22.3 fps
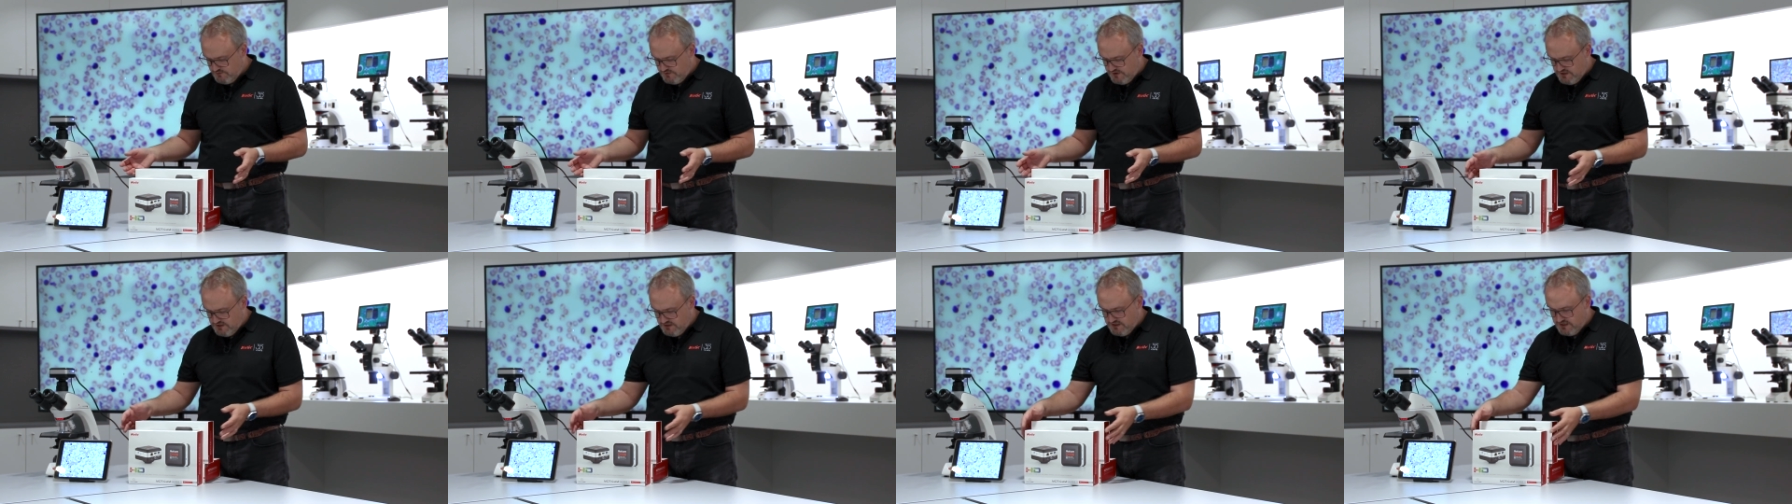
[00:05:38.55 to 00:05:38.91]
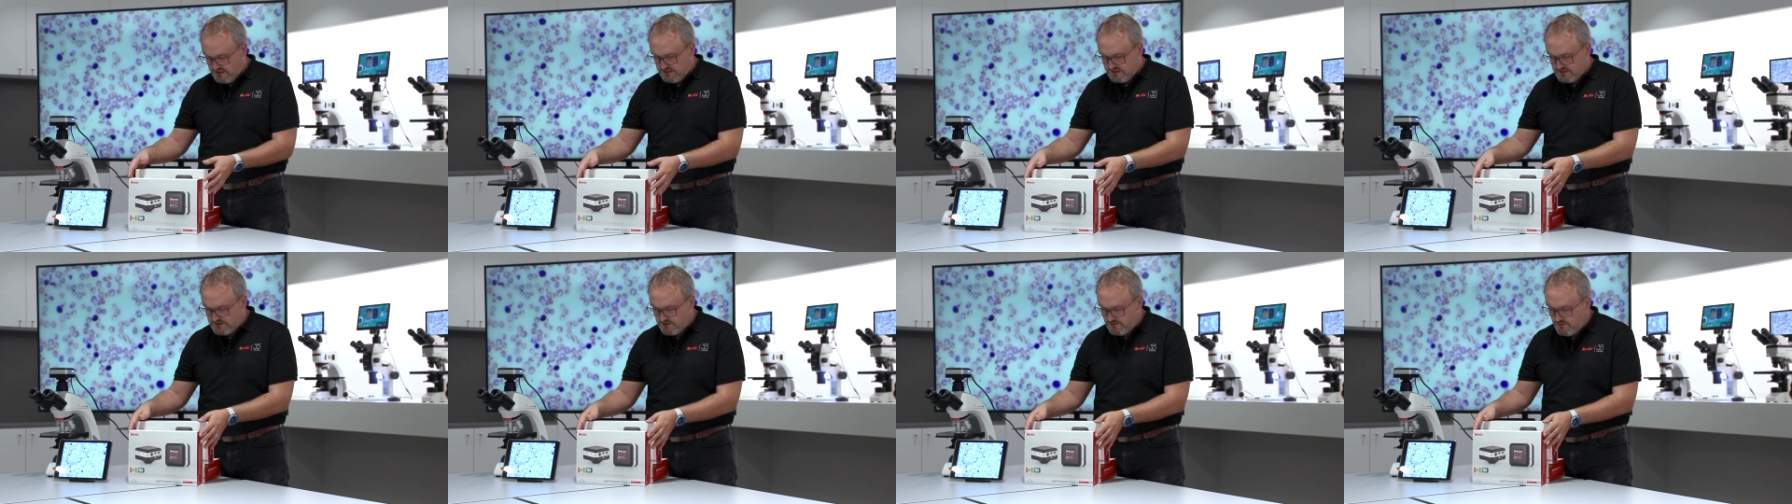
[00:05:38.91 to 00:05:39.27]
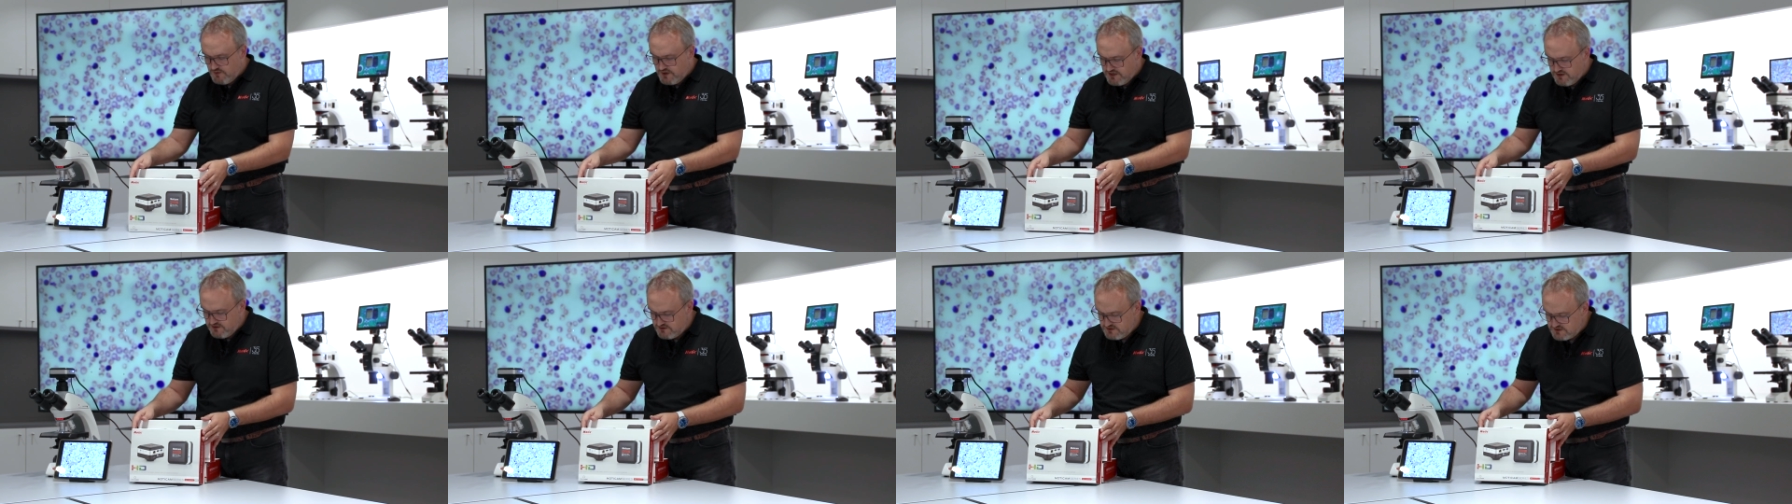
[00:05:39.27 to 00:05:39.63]
well as the
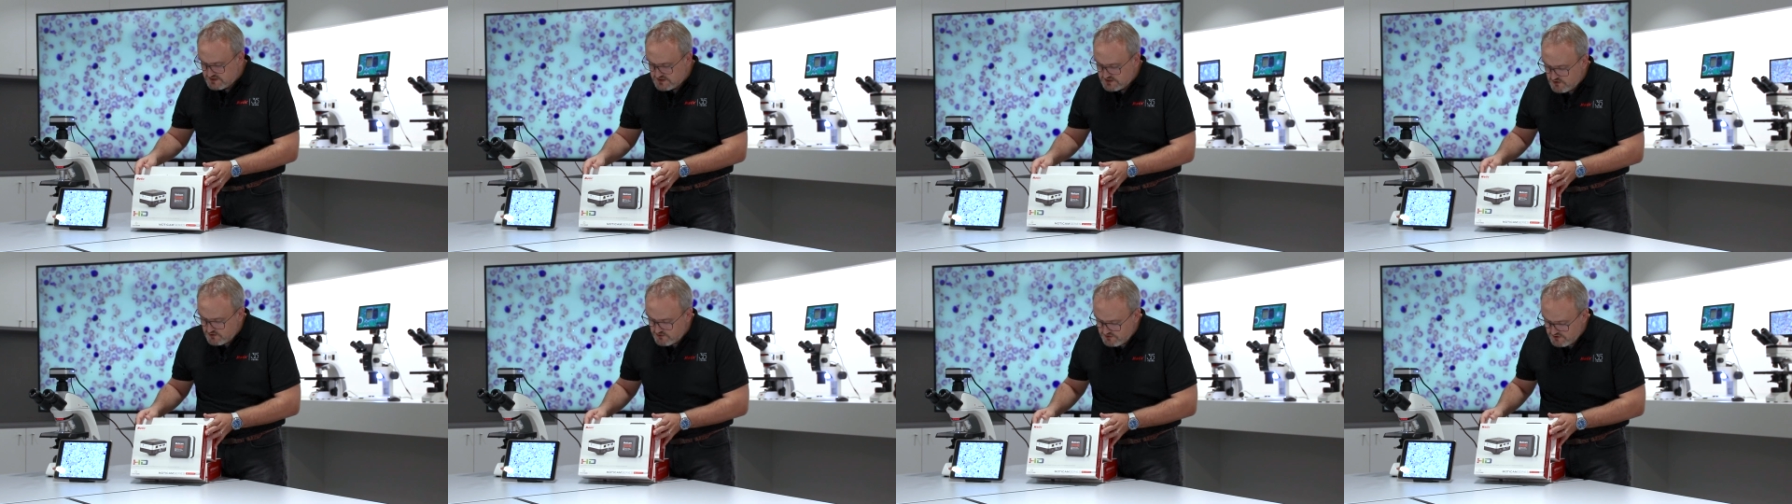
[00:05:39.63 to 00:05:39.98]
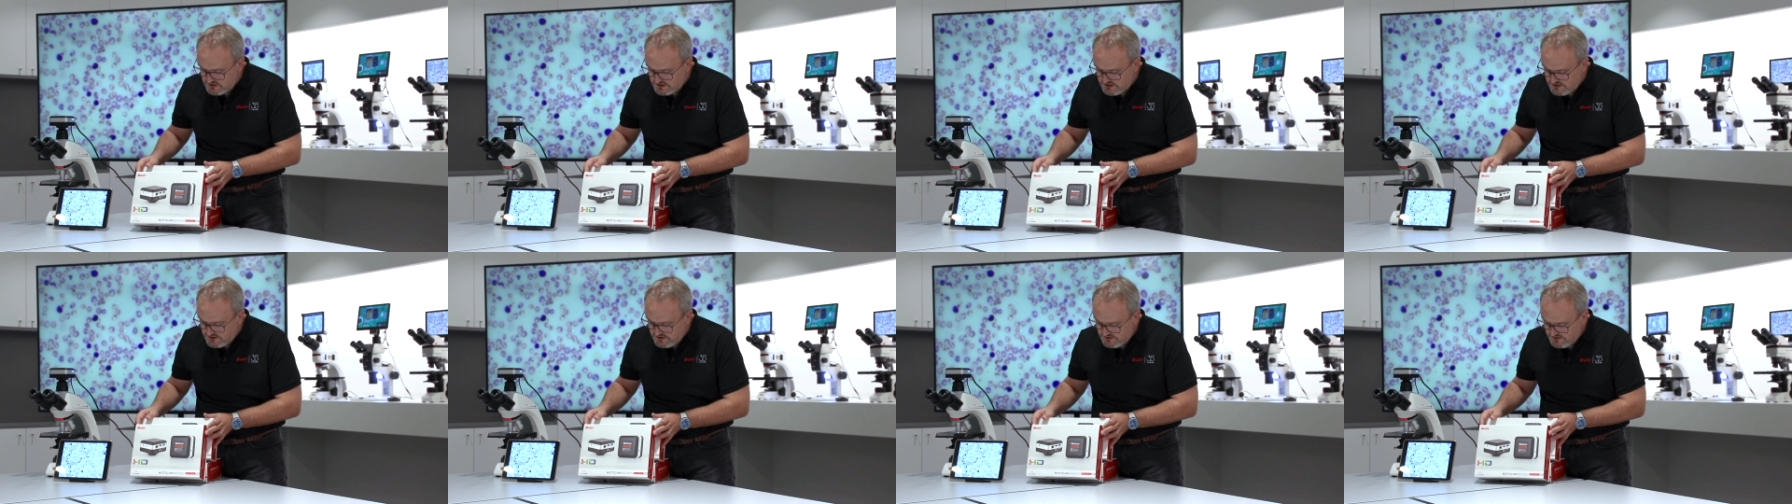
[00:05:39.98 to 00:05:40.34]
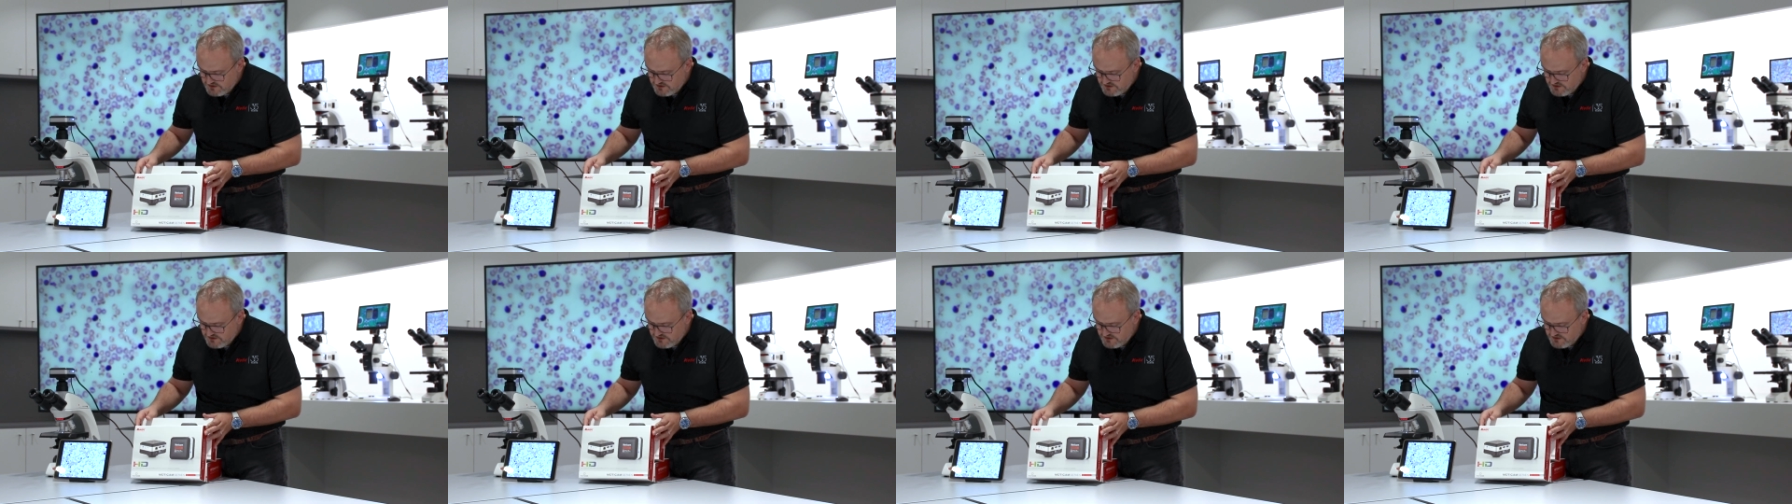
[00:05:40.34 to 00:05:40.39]
wireless only